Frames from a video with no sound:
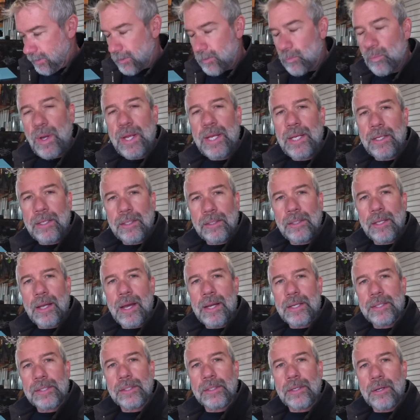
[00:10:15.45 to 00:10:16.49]
waiting in
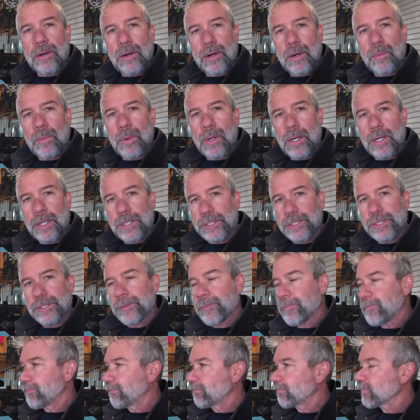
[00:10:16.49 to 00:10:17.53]
line at the car wash,
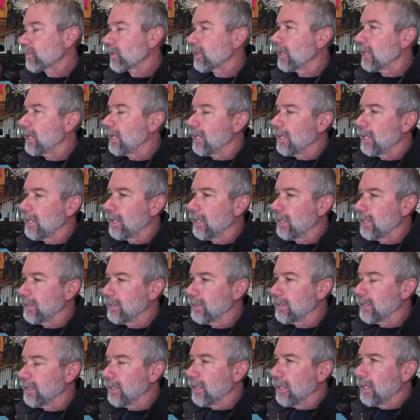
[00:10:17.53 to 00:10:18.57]

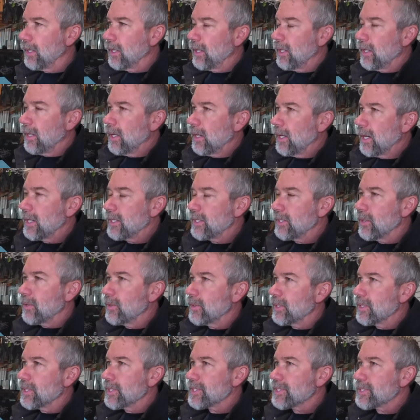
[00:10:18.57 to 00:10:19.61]
and I
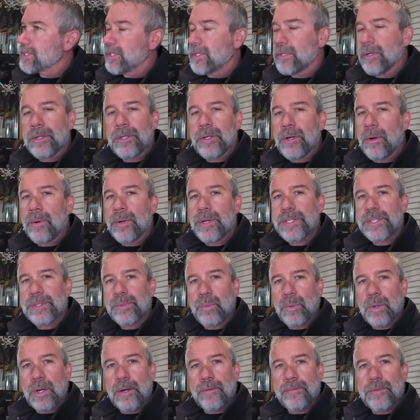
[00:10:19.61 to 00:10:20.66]
noticed, you know, you're always
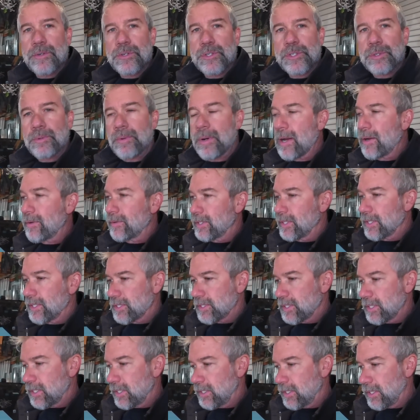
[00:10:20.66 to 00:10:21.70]
aware of your
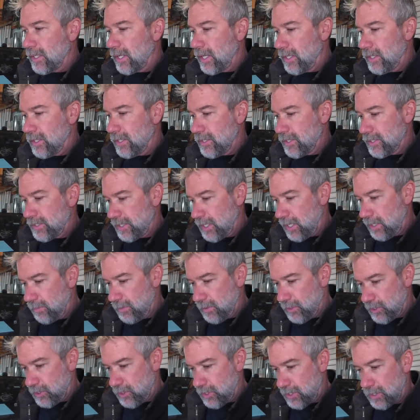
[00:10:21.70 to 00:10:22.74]
surroundings, and in a
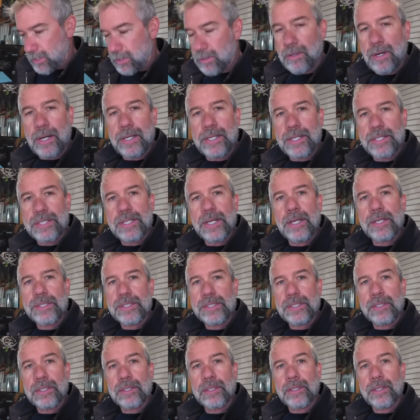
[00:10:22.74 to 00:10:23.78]
Cybertruck or any
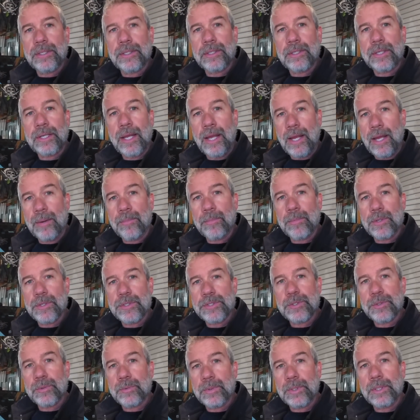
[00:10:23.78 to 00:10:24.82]
Tesla, the
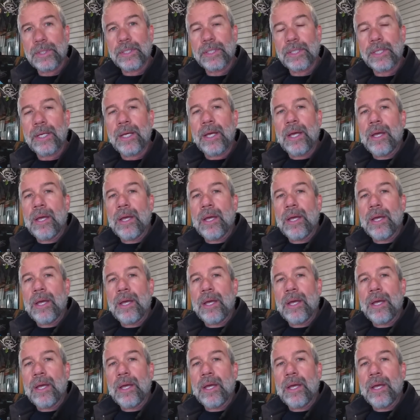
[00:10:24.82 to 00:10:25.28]
cameras are really